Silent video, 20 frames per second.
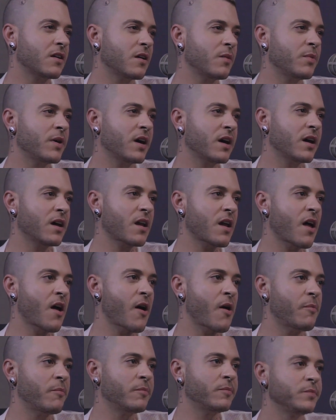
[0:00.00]
a bit.
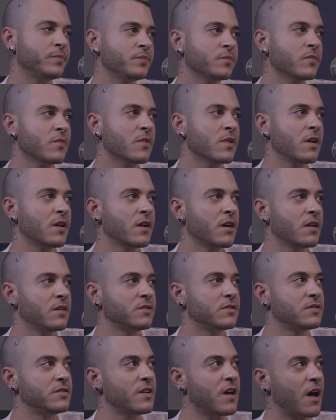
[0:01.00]

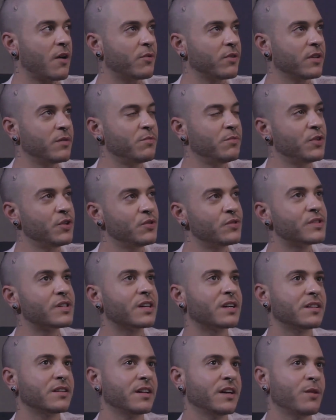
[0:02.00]
Not really
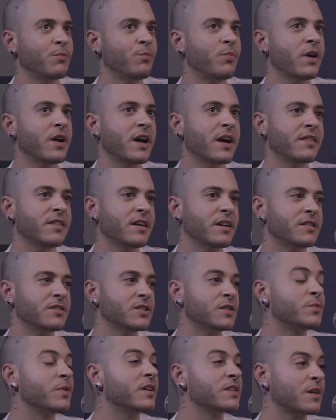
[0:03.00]
musically, but I think
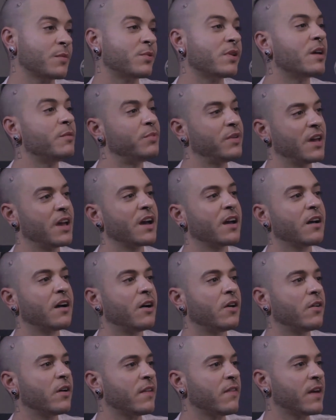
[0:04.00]
just because I play
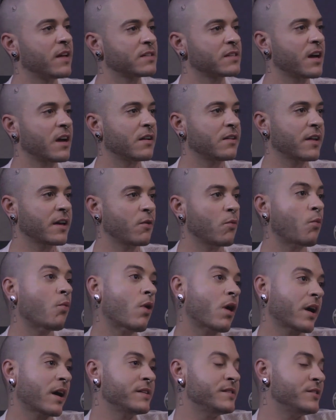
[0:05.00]
piano and that's kind of like
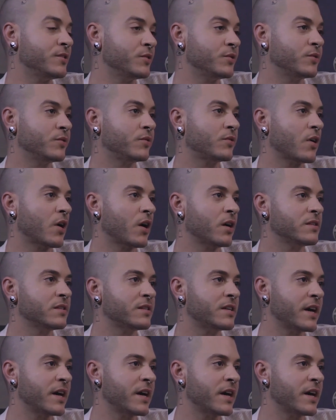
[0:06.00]
what I do on